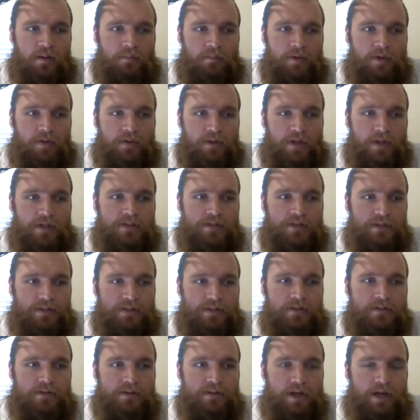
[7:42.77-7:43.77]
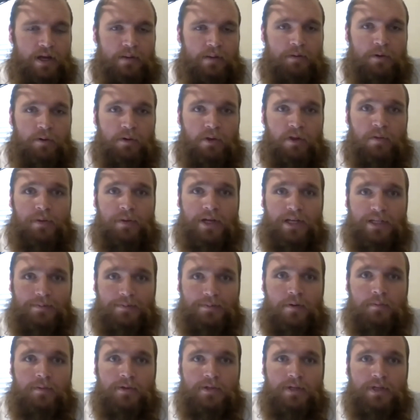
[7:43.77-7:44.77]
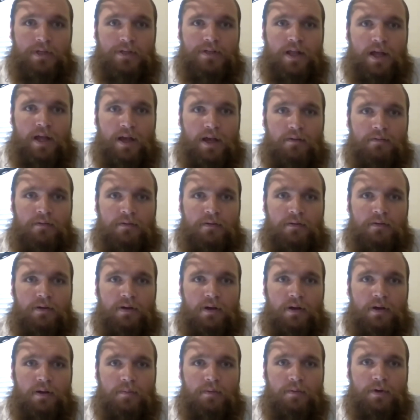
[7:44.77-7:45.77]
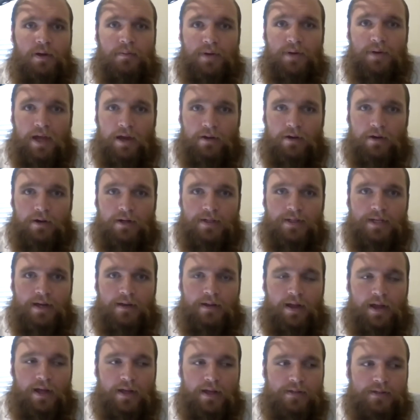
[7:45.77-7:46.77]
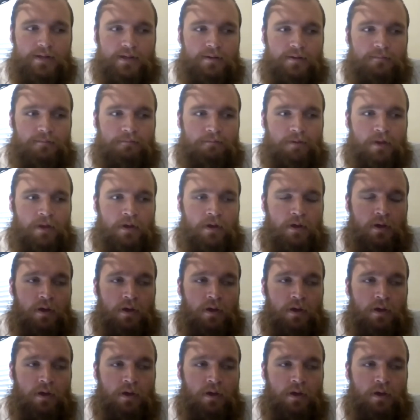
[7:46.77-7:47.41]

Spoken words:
that this is going to be one of the biggest moments in his life. Come down here to Tallahassee.